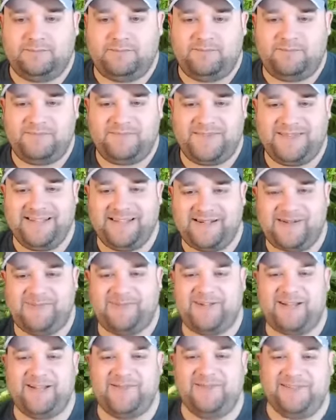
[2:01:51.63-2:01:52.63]
And a
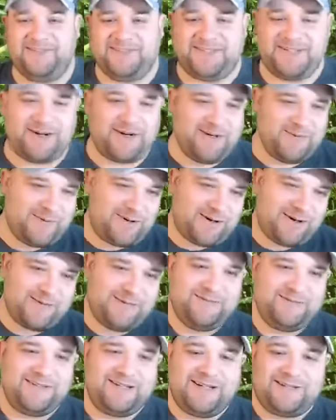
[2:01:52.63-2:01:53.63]
5-inch cherry barb?
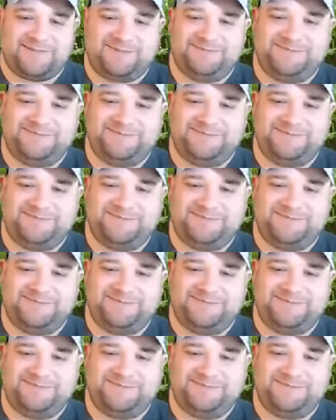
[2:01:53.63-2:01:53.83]
Yep.